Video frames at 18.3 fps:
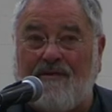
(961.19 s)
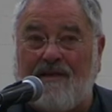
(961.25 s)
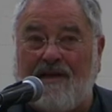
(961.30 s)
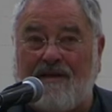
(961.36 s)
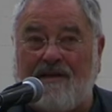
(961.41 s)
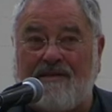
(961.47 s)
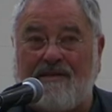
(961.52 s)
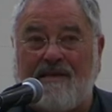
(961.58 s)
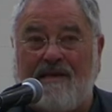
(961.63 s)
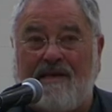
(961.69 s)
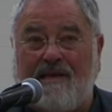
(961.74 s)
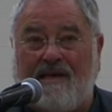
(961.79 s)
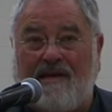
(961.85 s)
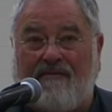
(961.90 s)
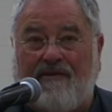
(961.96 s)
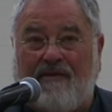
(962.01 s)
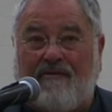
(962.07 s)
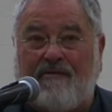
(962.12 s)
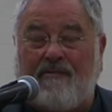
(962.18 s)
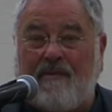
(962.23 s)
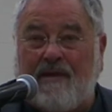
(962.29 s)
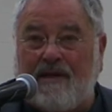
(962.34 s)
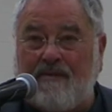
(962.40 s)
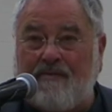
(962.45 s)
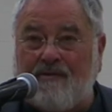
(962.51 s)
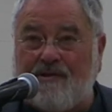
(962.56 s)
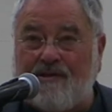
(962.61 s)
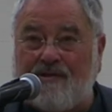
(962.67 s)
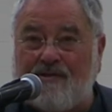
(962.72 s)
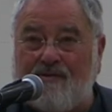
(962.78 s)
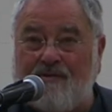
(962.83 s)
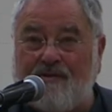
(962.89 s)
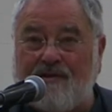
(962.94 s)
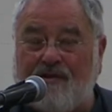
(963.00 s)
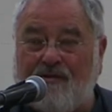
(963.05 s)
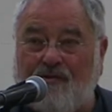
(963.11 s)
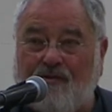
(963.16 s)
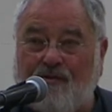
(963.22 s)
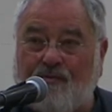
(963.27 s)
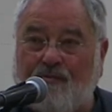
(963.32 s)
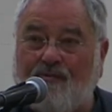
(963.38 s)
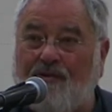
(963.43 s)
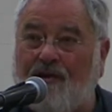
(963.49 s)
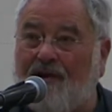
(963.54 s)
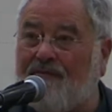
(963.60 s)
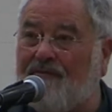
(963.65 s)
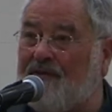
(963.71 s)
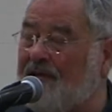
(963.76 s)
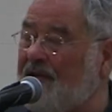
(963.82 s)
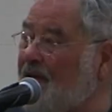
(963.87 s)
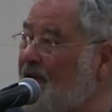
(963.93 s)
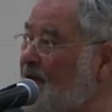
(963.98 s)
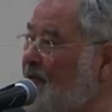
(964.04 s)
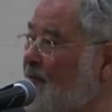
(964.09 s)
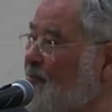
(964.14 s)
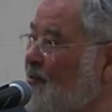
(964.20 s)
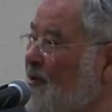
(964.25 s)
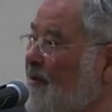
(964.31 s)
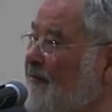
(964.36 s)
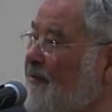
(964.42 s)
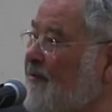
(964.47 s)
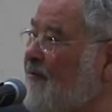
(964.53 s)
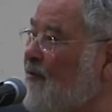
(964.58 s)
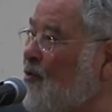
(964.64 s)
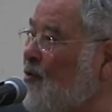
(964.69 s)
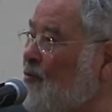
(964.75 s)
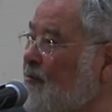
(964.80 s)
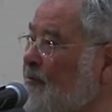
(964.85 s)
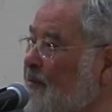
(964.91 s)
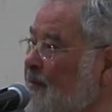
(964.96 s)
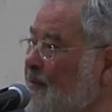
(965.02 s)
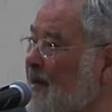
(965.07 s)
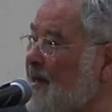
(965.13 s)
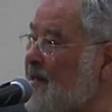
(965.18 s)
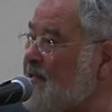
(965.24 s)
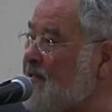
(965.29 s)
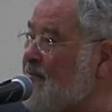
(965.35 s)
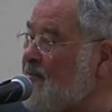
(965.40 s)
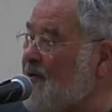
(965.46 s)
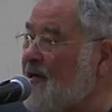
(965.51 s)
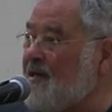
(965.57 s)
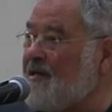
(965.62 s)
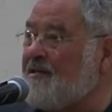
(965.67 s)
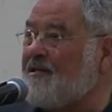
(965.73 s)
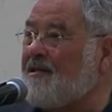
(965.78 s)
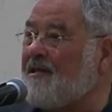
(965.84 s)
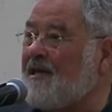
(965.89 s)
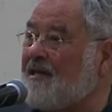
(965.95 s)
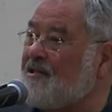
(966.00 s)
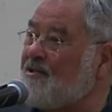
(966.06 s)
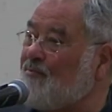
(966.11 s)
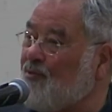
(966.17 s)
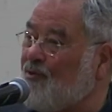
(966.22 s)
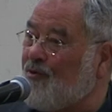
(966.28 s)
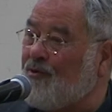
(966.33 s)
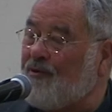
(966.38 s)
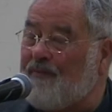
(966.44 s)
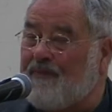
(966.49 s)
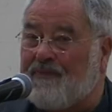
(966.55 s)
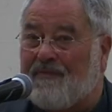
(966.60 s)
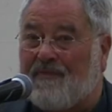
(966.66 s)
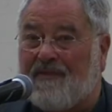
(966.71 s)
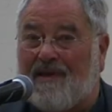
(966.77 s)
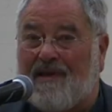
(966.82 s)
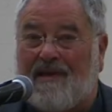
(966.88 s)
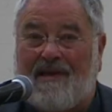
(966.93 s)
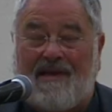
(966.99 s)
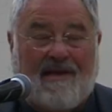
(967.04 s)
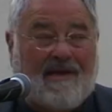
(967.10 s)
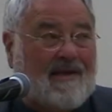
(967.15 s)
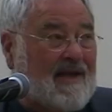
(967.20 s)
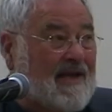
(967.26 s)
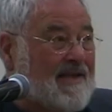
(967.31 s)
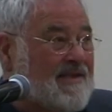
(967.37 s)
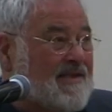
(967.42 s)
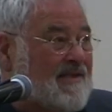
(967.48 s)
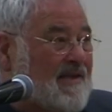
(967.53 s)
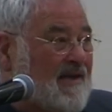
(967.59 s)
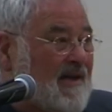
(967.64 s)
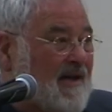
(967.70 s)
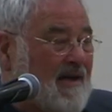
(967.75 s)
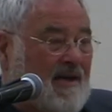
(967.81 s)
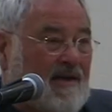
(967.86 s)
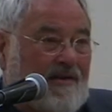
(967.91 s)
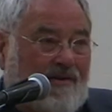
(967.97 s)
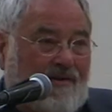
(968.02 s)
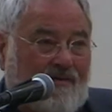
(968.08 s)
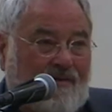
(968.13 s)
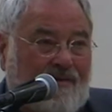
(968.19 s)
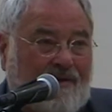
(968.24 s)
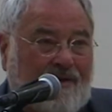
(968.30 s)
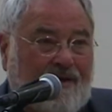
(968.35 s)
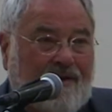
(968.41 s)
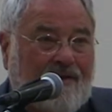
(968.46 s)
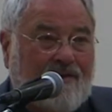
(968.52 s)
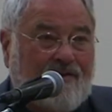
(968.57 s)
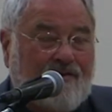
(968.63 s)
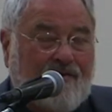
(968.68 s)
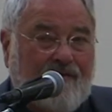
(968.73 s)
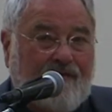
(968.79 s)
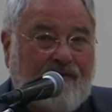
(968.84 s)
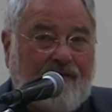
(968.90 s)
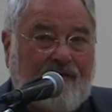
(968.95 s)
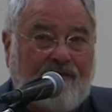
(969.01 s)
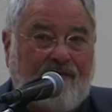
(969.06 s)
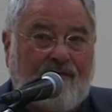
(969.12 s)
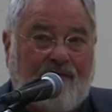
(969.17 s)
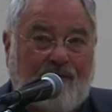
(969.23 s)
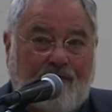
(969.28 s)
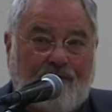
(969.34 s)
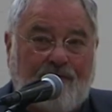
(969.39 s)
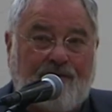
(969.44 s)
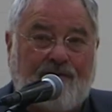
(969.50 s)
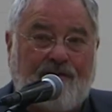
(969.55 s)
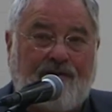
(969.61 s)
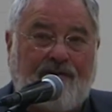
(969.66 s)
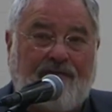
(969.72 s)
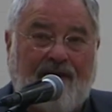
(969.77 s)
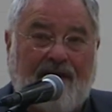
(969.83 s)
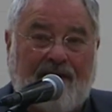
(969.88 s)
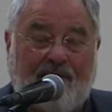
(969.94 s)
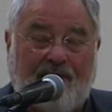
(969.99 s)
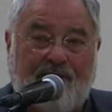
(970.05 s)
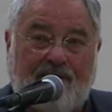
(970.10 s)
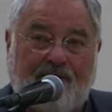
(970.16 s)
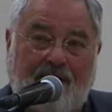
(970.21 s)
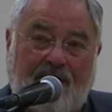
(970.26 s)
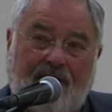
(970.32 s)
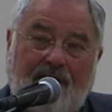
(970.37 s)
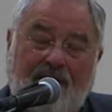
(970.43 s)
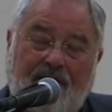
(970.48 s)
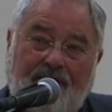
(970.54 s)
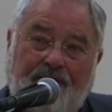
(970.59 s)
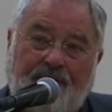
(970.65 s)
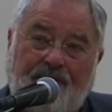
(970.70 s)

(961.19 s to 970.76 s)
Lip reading: that is, if everybody pursues their own profit, the profit of all will be maximized, and that's moral. That's the conservative version of Adam Smith.